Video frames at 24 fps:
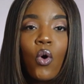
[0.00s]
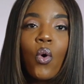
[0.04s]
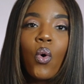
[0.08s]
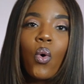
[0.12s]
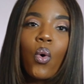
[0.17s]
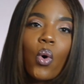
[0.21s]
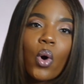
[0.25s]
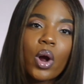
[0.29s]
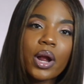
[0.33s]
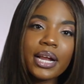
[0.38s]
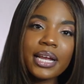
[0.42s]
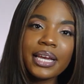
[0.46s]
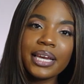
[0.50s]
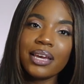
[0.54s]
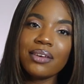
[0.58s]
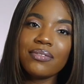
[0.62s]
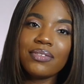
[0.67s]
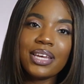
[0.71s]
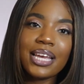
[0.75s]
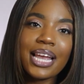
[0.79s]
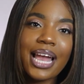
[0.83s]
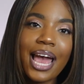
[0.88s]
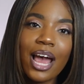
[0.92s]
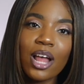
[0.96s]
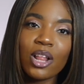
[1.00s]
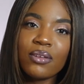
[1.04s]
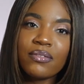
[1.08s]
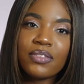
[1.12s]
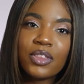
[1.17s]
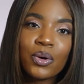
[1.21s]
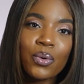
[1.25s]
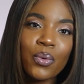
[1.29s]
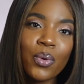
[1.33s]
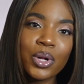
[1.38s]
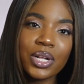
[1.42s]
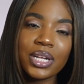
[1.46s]
or giving out of
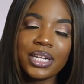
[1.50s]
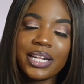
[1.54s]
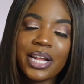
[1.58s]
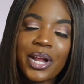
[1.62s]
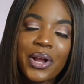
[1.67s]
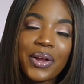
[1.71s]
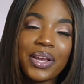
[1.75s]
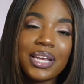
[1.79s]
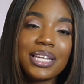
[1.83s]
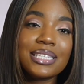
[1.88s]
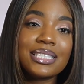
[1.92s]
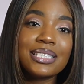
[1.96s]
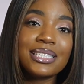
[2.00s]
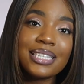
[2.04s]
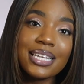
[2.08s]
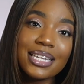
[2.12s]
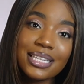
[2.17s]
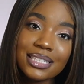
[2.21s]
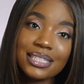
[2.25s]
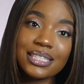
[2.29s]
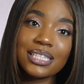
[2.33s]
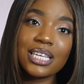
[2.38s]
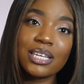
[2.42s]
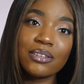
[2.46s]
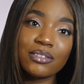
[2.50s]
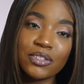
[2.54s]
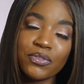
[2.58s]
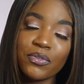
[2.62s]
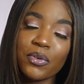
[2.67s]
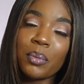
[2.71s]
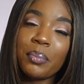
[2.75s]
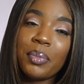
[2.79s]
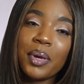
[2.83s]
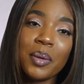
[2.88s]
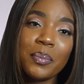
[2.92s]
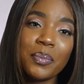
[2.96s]
the ordinary incentives
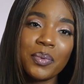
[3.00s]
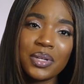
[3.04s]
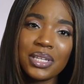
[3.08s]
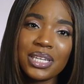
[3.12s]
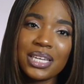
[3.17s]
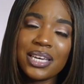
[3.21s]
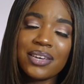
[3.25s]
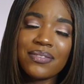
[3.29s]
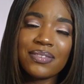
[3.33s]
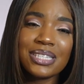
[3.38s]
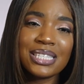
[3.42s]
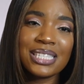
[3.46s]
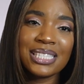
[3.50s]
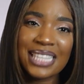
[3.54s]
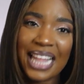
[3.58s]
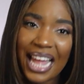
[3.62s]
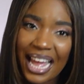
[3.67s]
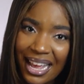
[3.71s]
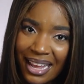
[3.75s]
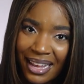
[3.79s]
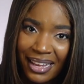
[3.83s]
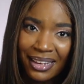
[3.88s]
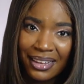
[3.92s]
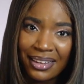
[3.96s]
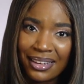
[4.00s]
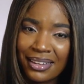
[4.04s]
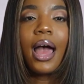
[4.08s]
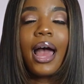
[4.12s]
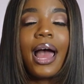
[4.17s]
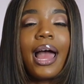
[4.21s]
for people to even stay.